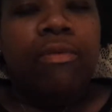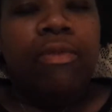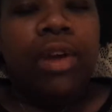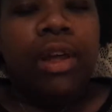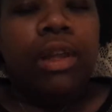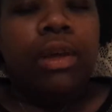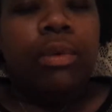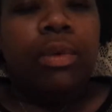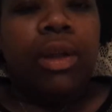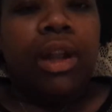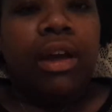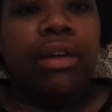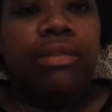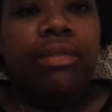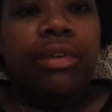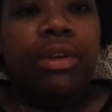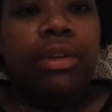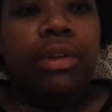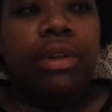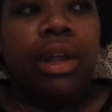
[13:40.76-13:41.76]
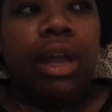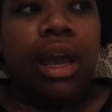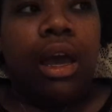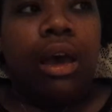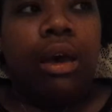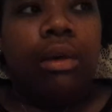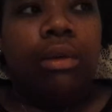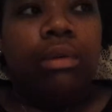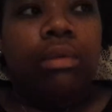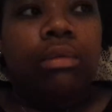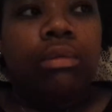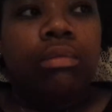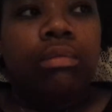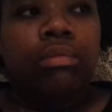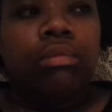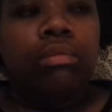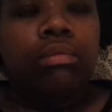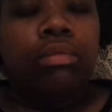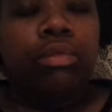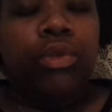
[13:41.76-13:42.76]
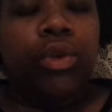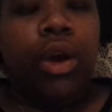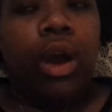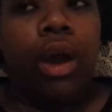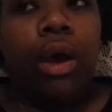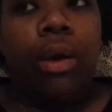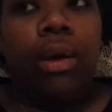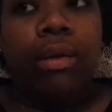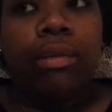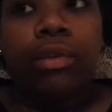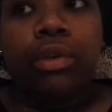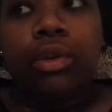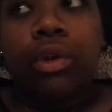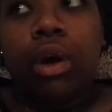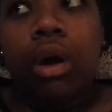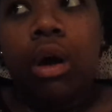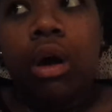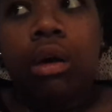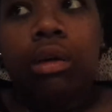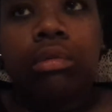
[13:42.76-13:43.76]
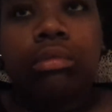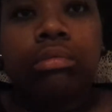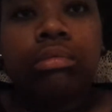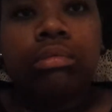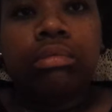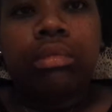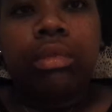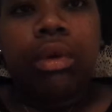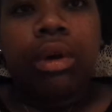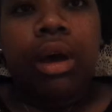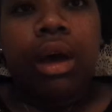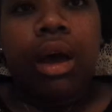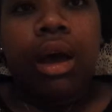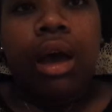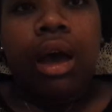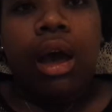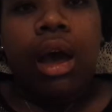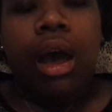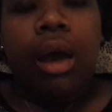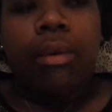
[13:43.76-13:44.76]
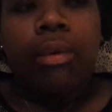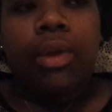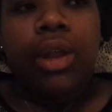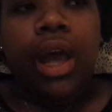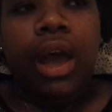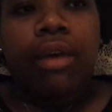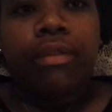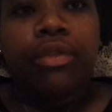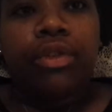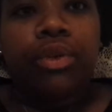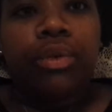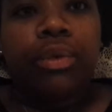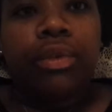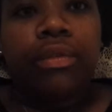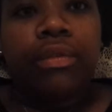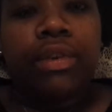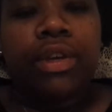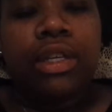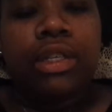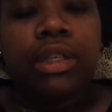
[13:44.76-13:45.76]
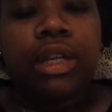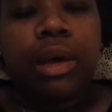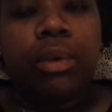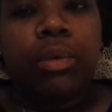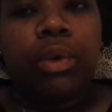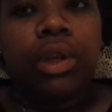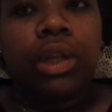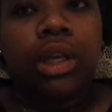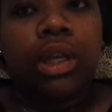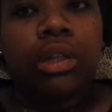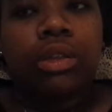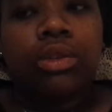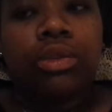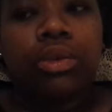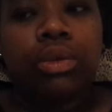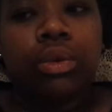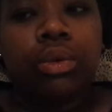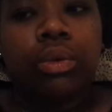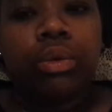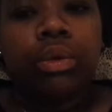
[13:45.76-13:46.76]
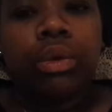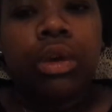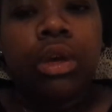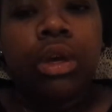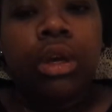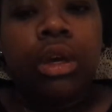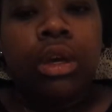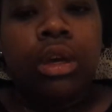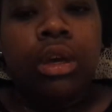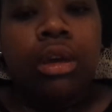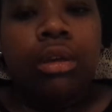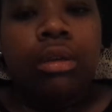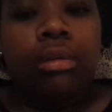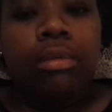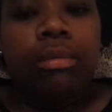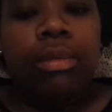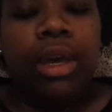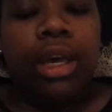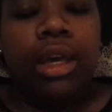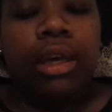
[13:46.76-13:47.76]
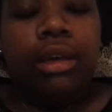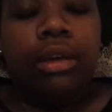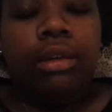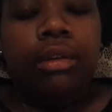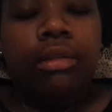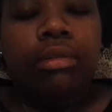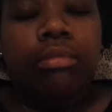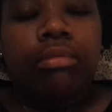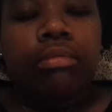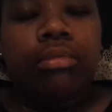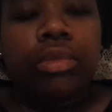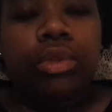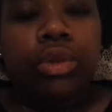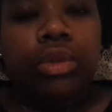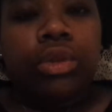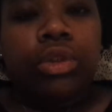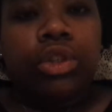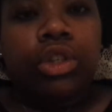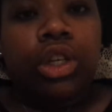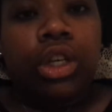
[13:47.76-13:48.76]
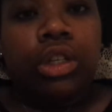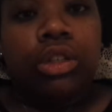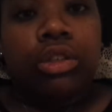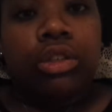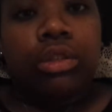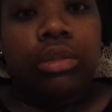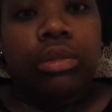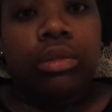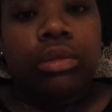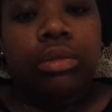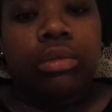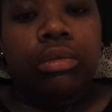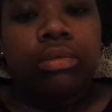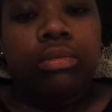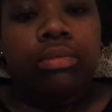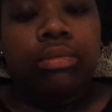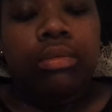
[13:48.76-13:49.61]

feeling what I feel now for however long I would have to if he's not willing to make certain changes.